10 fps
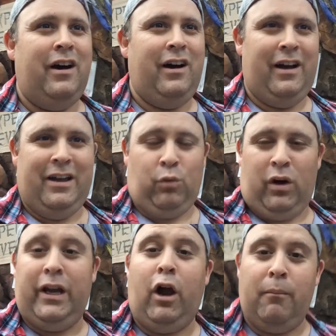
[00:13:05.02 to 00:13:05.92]
and
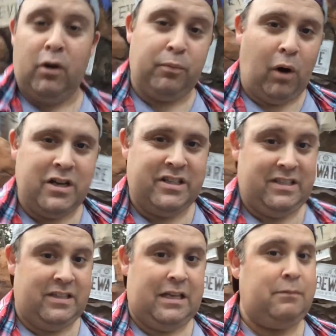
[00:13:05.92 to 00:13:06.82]
working on both
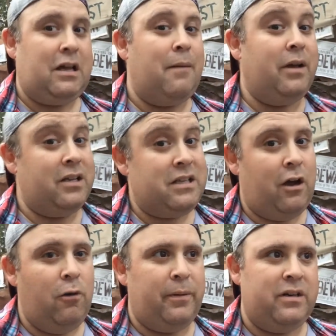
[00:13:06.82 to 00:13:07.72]
projects at the same time because
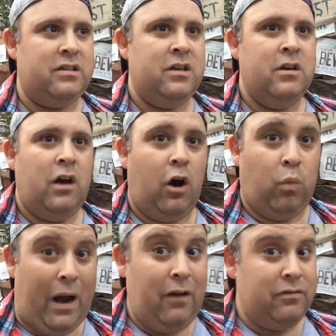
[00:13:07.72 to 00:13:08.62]
they opened
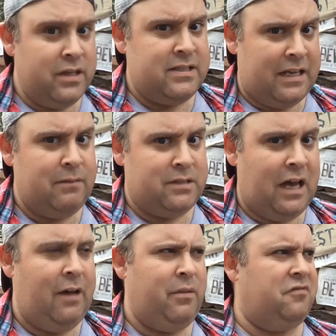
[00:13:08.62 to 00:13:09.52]
around the same
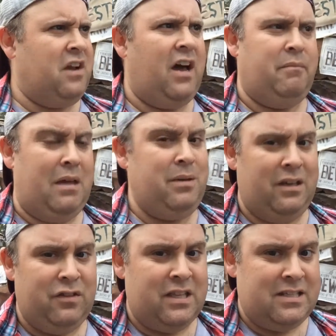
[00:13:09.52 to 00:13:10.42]
time, if not maybe
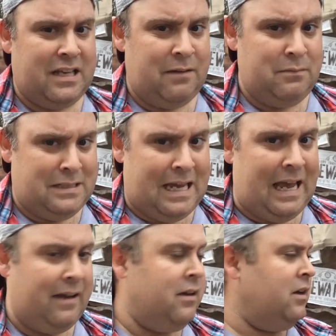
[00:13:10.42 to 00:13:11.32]
even the same
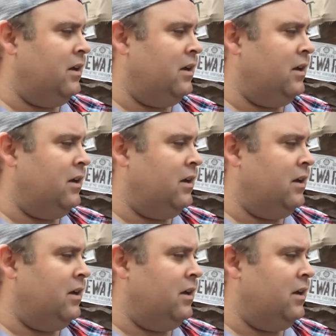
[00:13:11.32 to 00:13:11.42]
day.